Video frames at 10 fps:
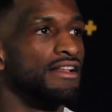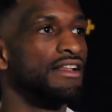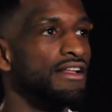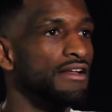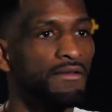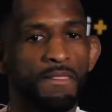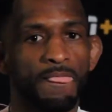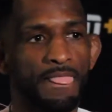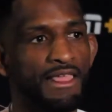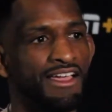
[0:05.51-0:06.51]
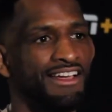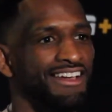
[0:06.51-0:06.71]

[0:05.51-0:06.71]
Neil, good to see you again.